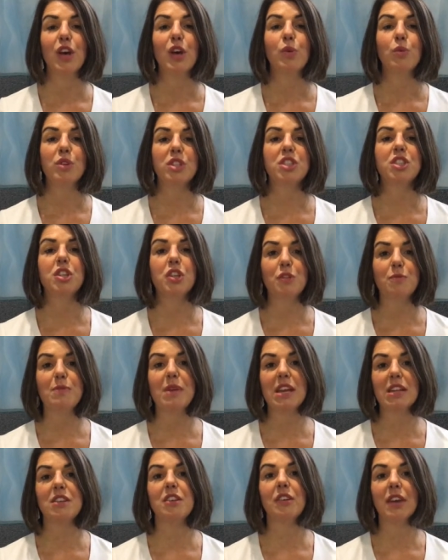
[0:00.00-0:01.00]
which should
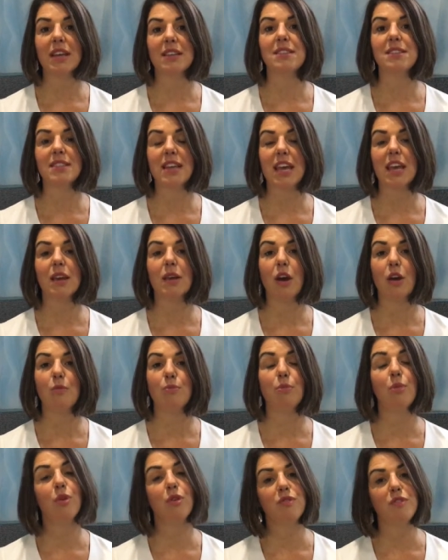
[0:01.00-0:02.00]
mean you get to take home
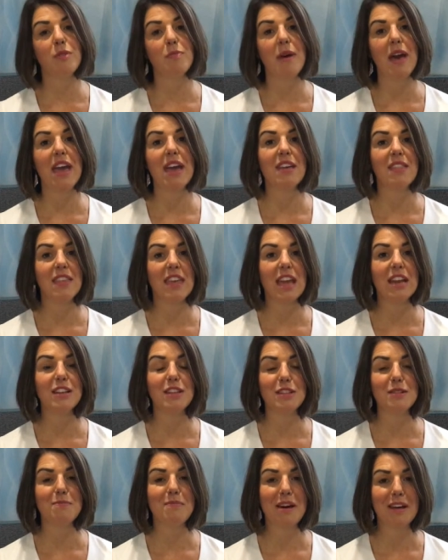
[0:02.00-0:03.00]
more of your pay at the end of
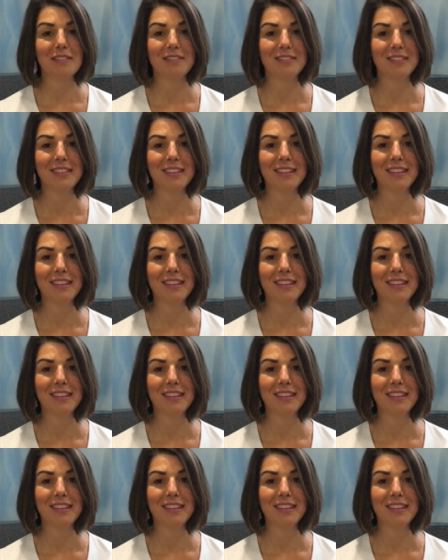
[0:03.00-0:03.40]
the month.